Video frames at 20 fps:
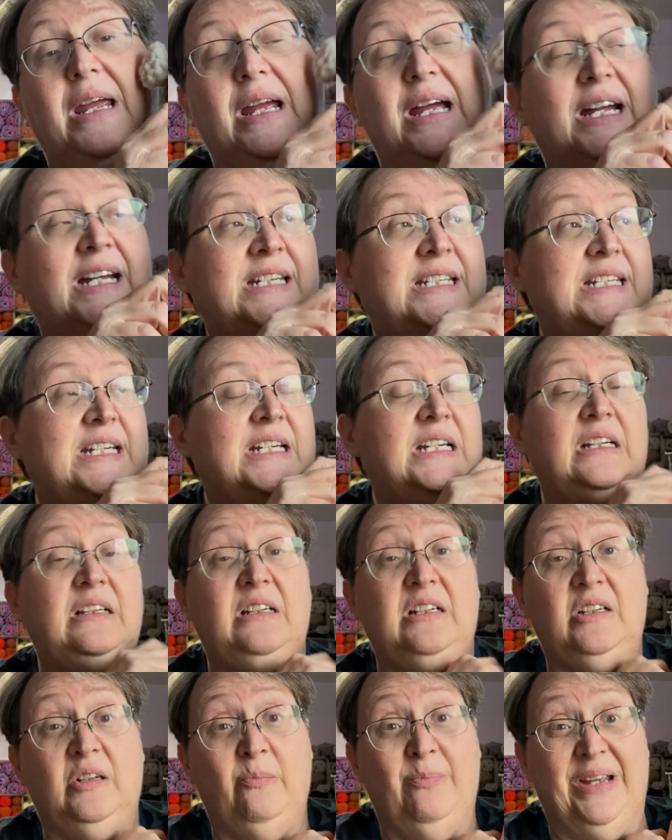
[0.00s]
I did a
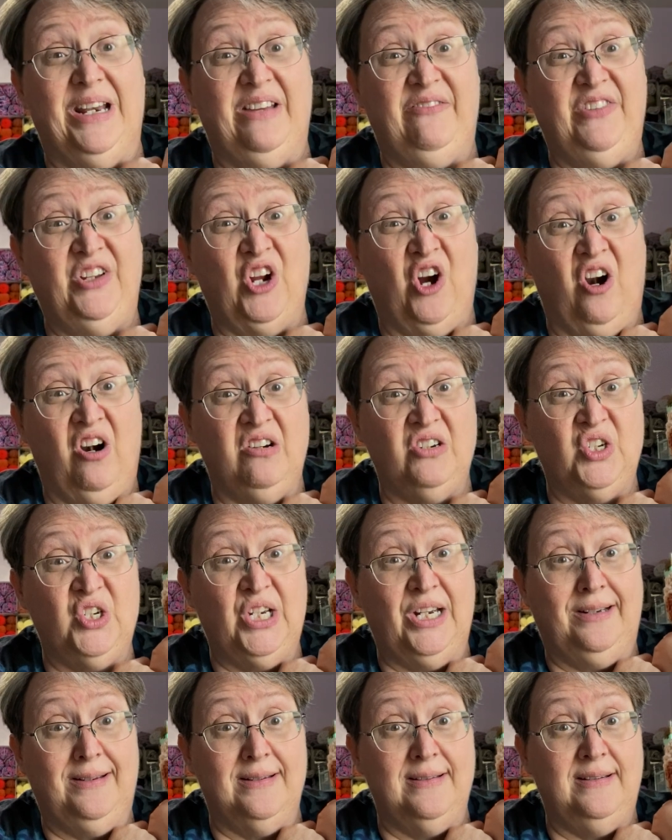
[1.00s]
little bit of yarn
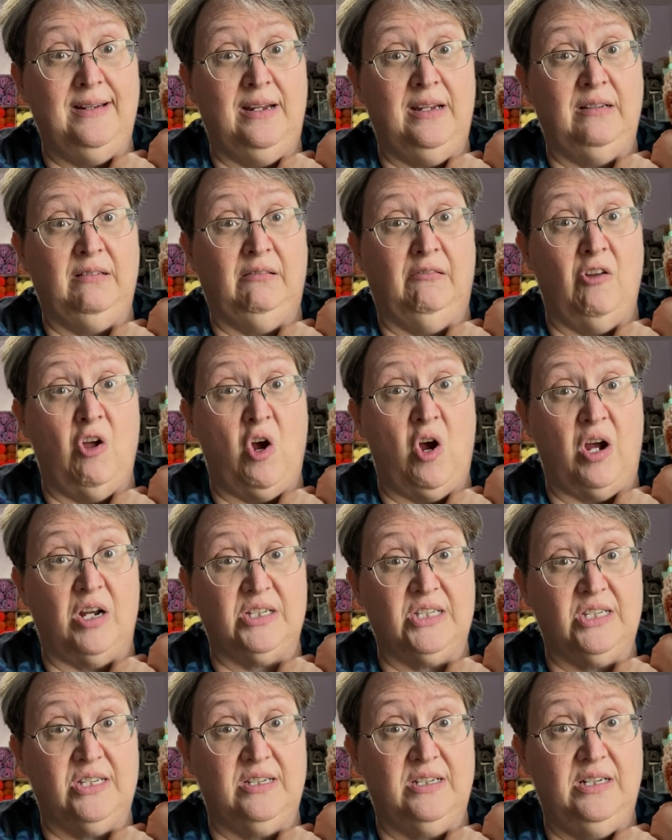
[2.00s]
chicken and
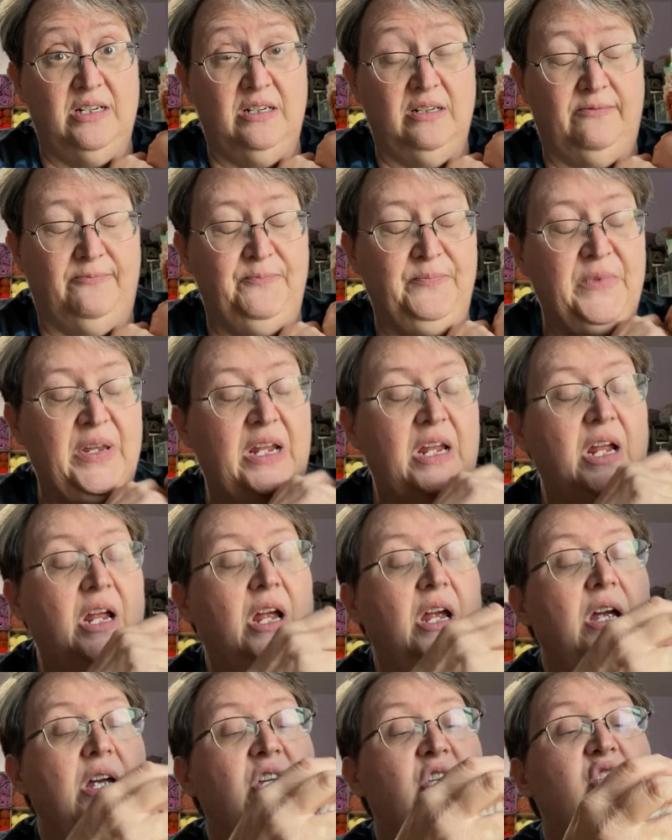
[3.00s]
lost.
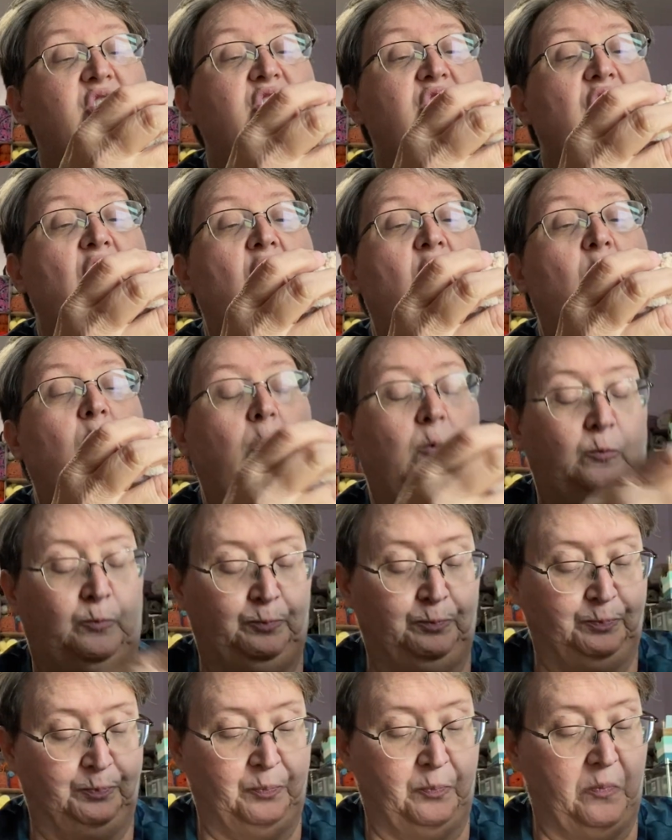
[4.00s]
So
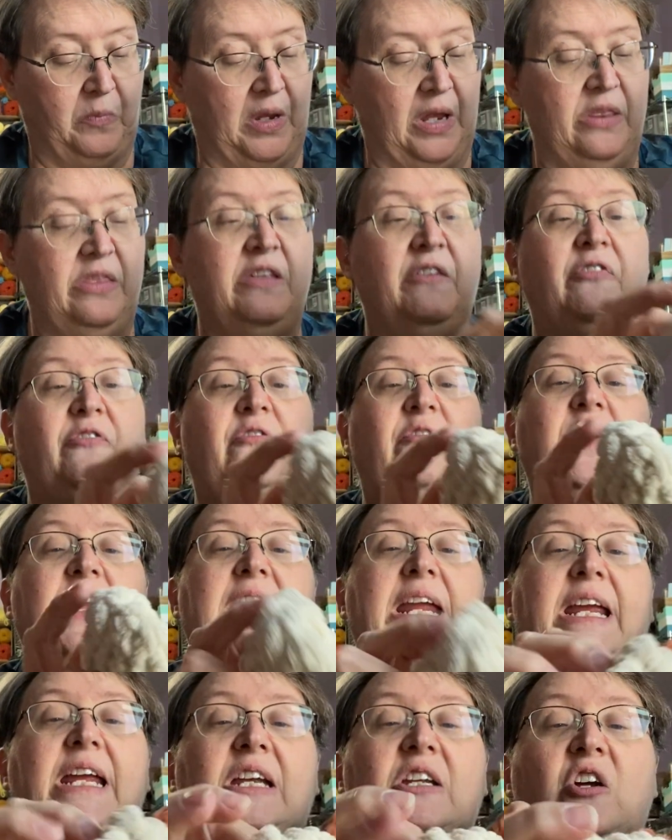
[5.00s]
the
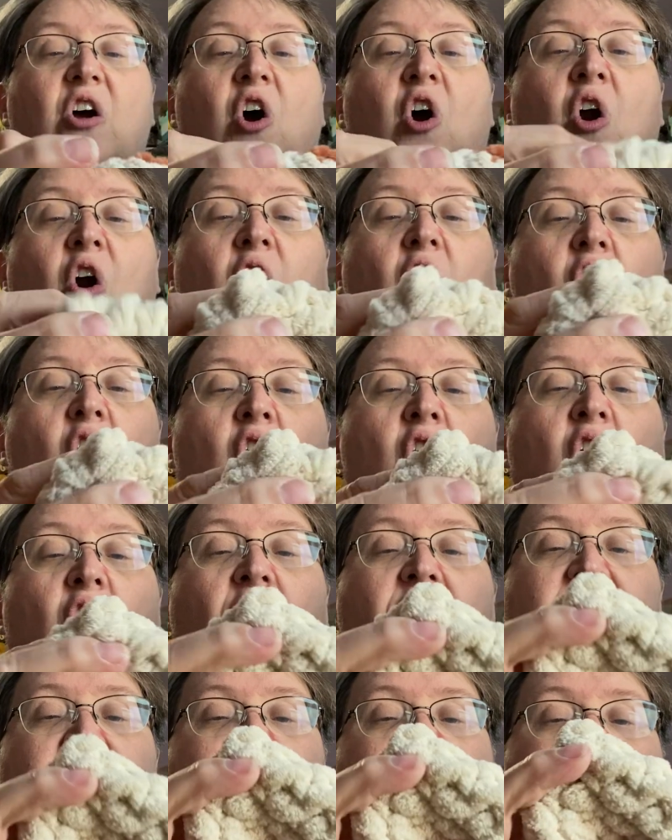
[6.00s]
feet are all
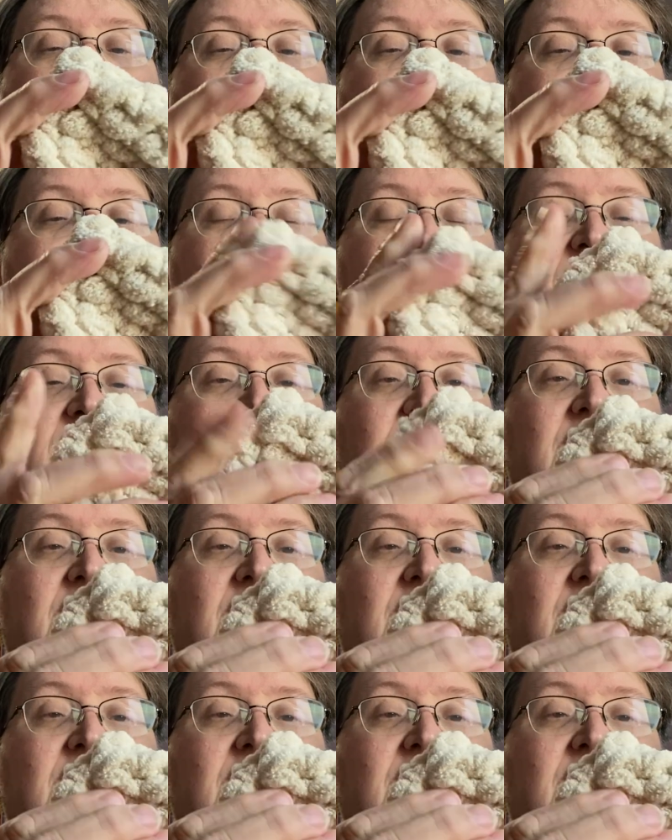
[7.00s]
this